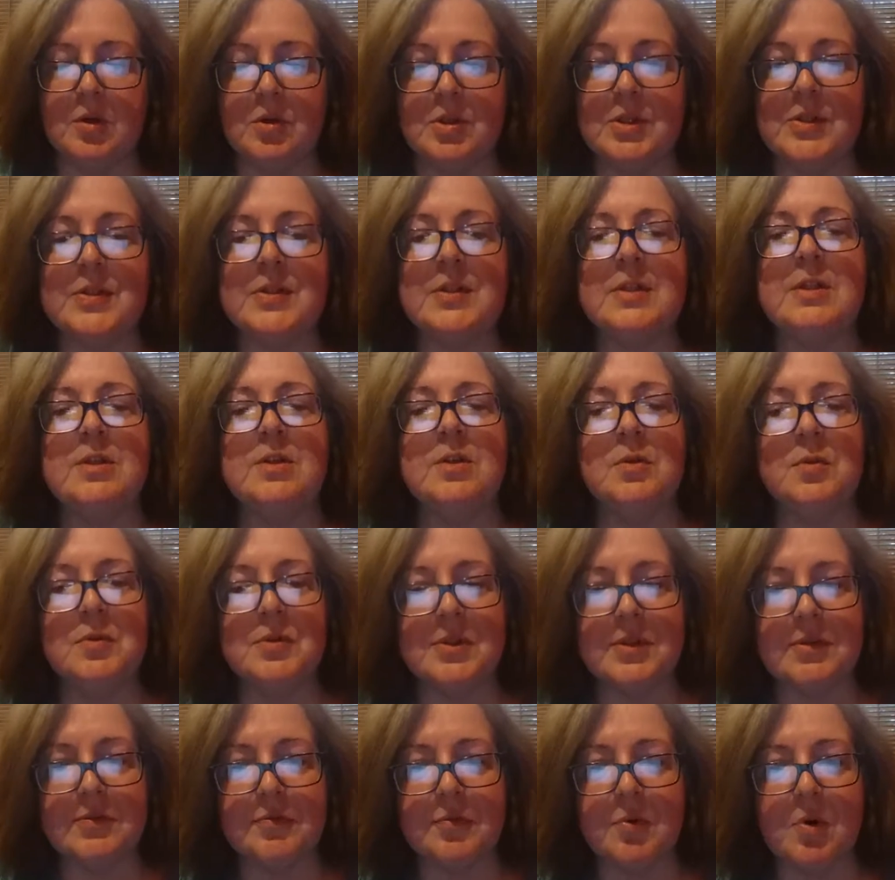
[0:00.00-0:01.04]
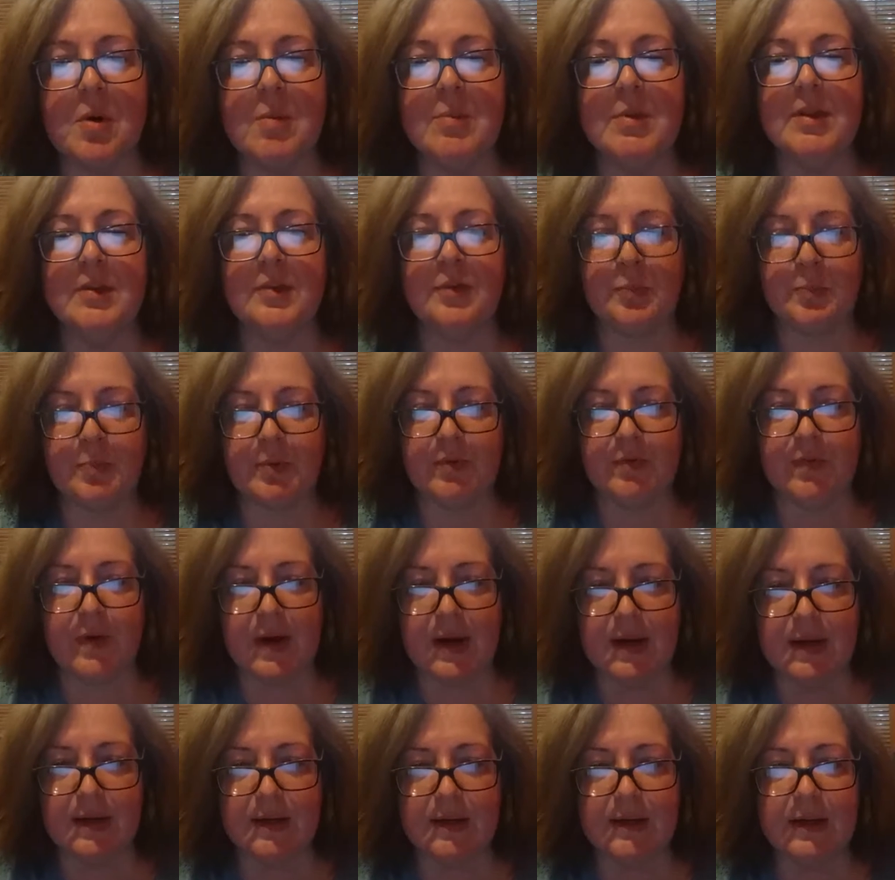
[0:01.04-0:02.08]
Just use the form that's
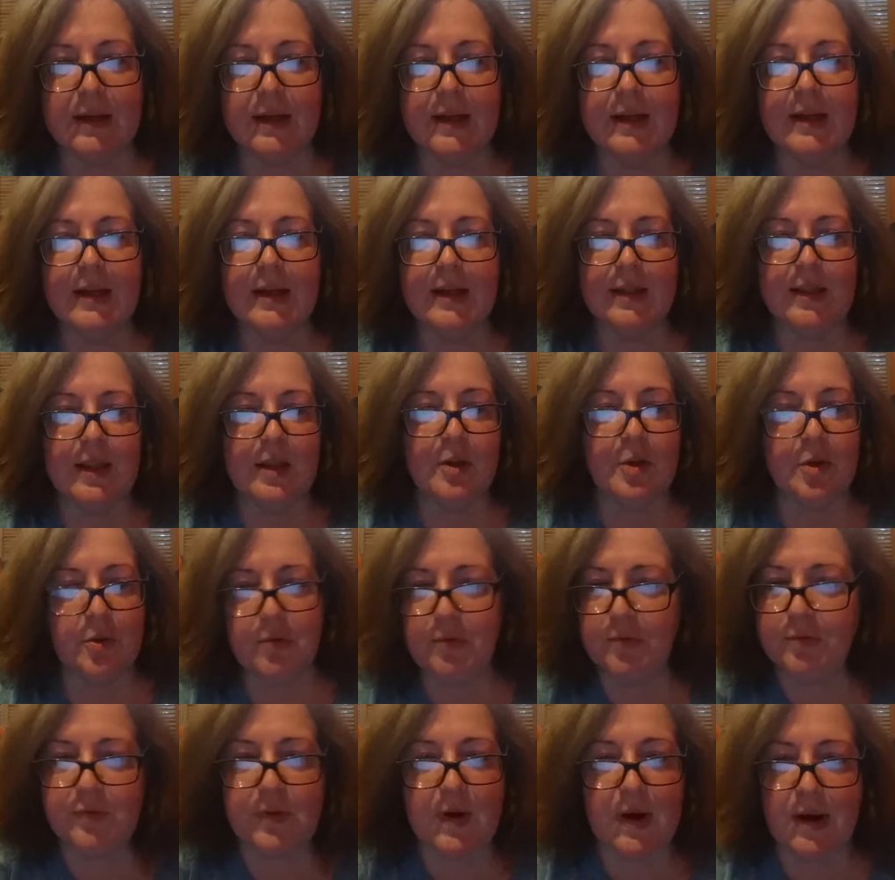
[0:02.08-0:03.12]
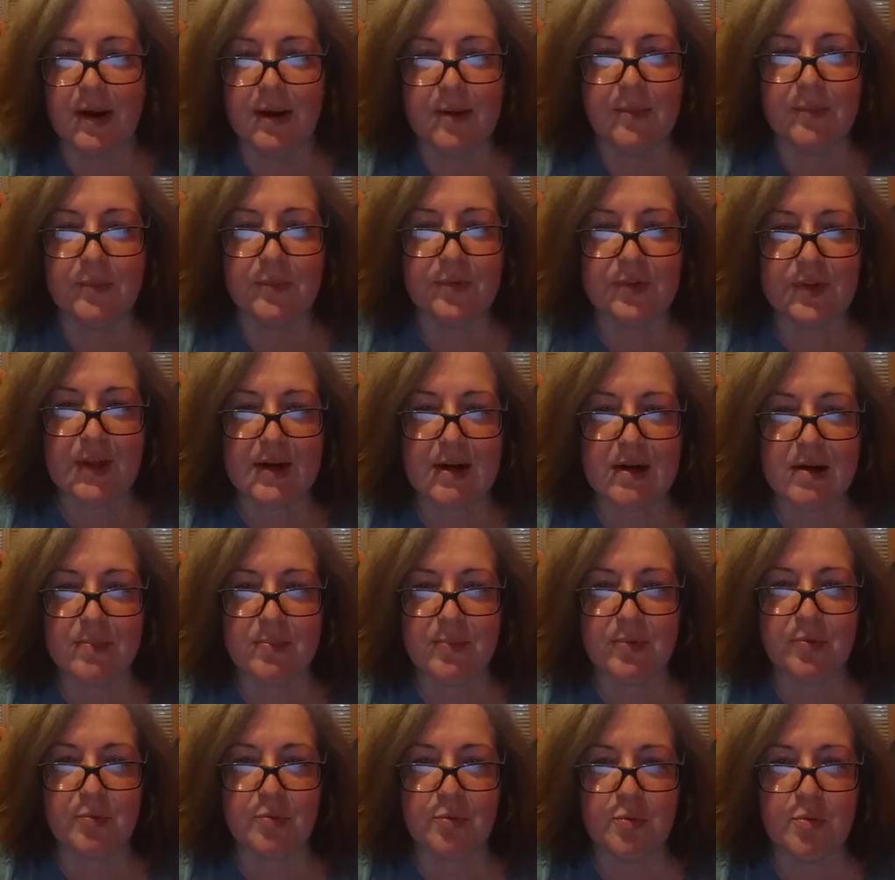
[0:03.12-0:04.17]
provided that you've set
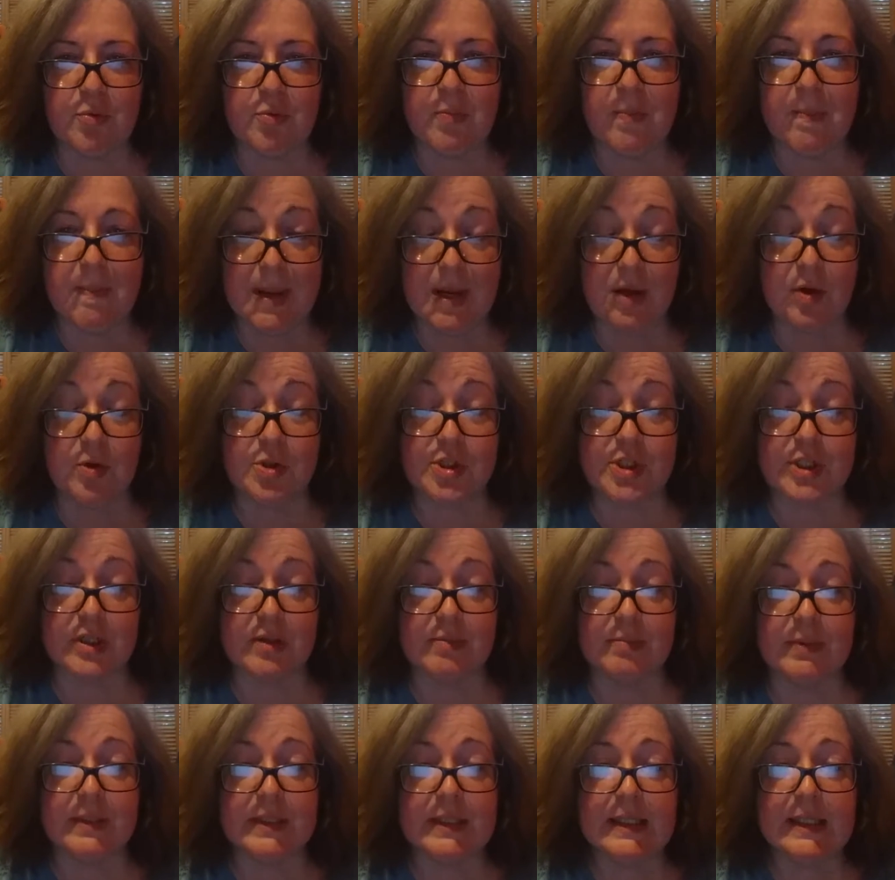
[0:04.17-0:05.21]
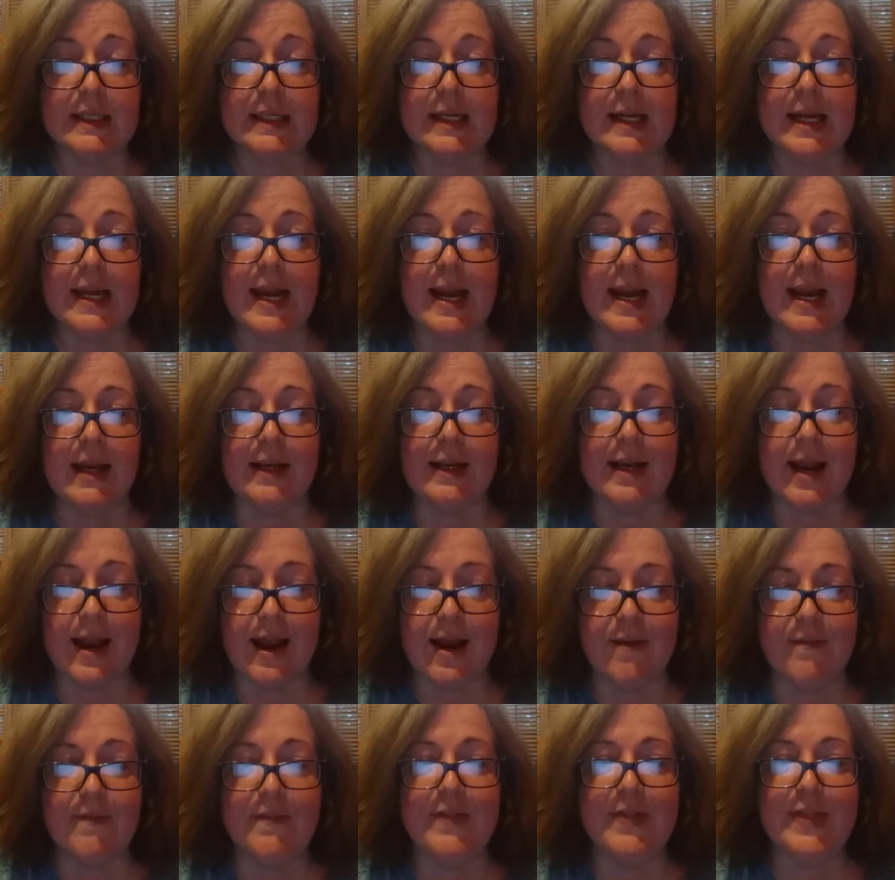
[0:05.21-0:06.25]
up through MailChimp, and
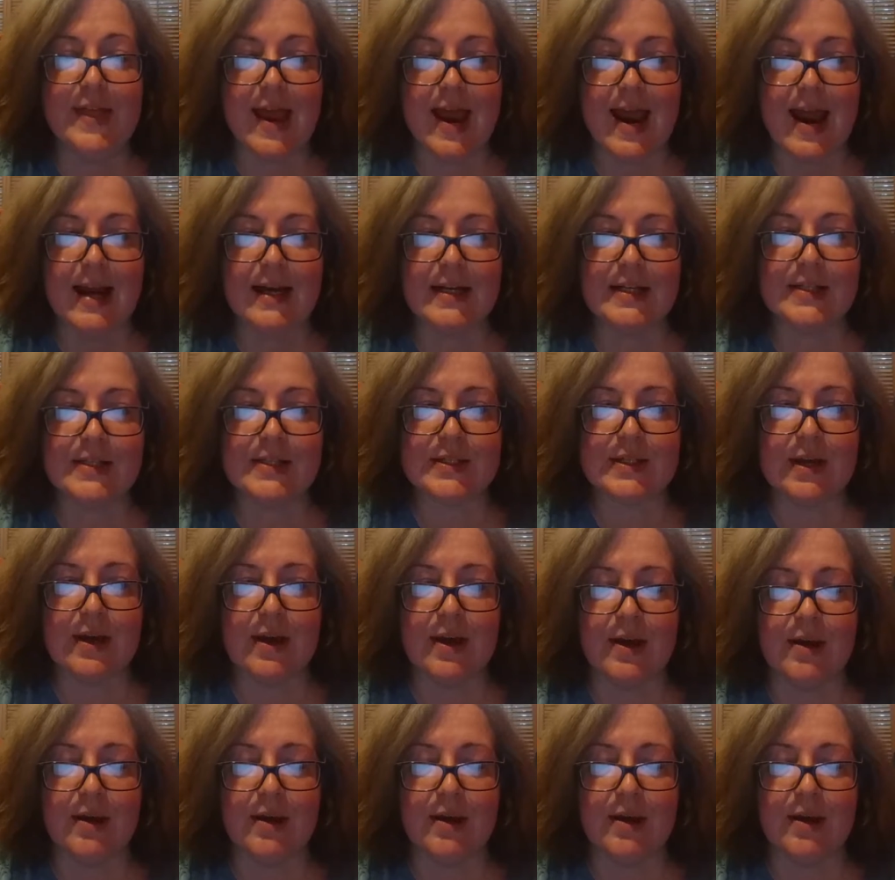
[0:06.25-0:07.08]
have that